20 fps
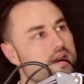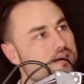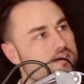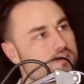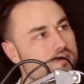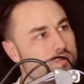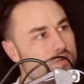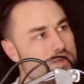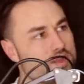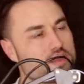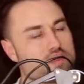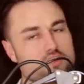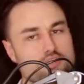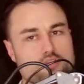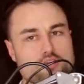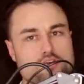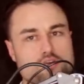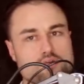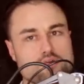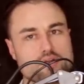And so what you can
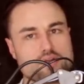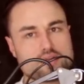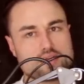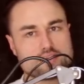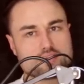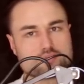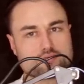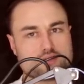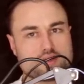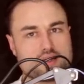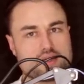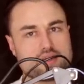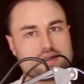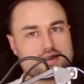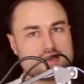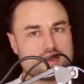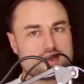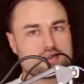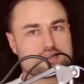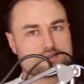do is right
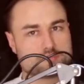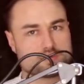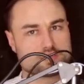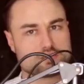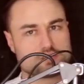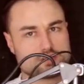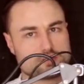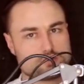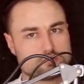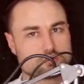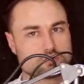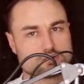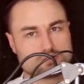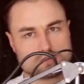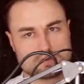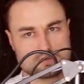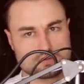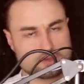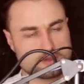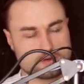in
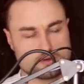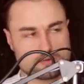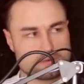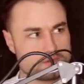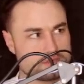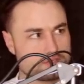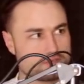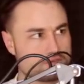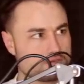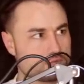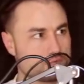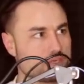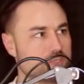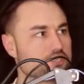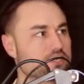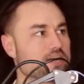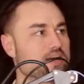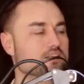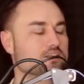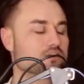AliExpress, they always use
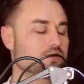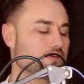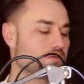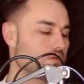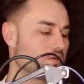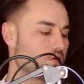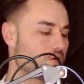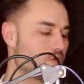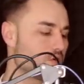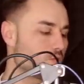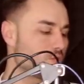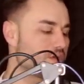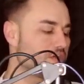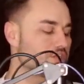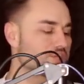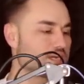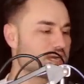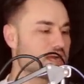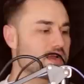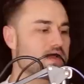WeChat. So go on
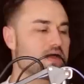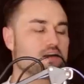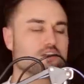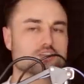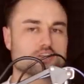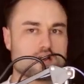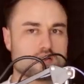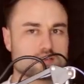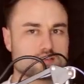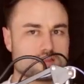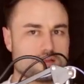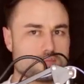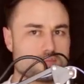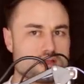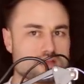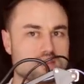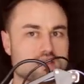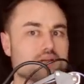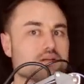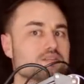WeChat, talk to them,
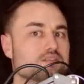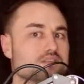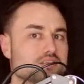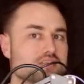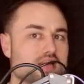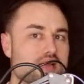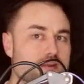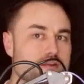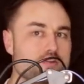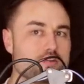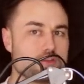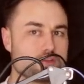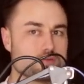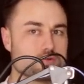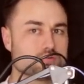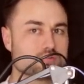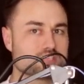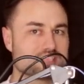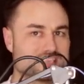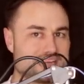and they'll send
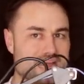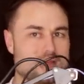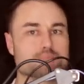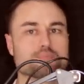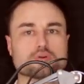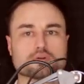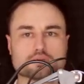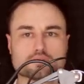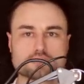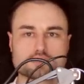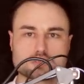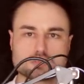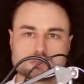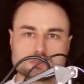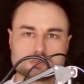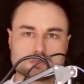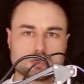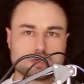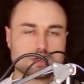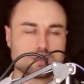you samples
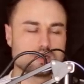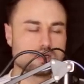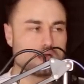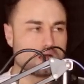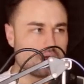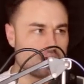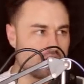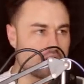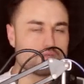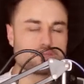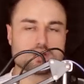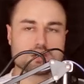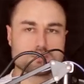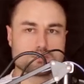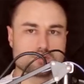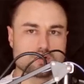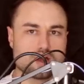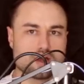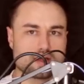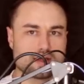of their
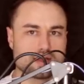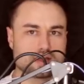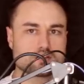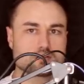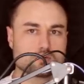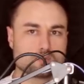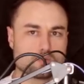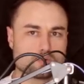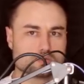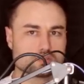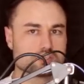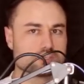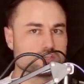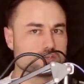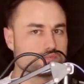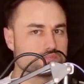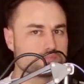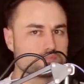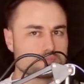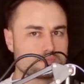product towards
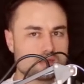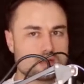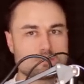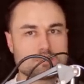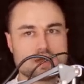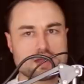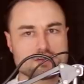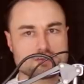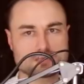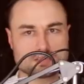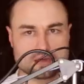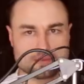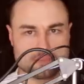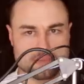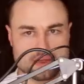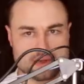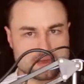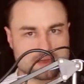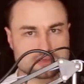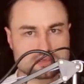you. Now, mind you, it's not
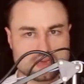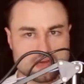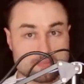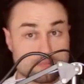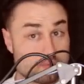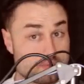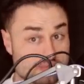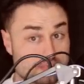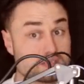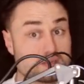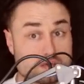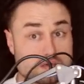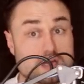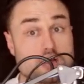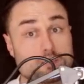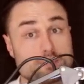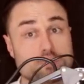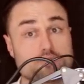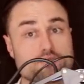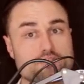many, it's a couple, but still a
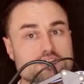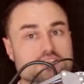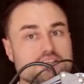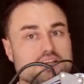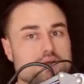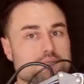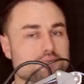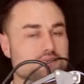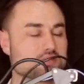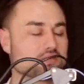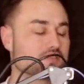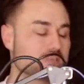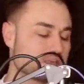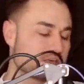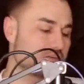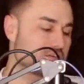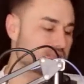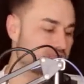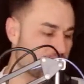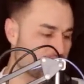couple of free samples. They'll
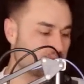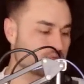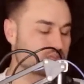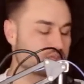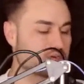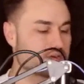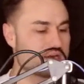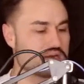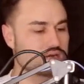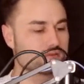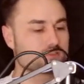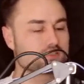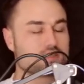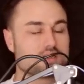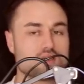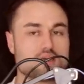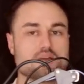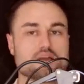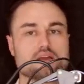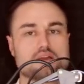send you samples to your house.
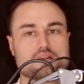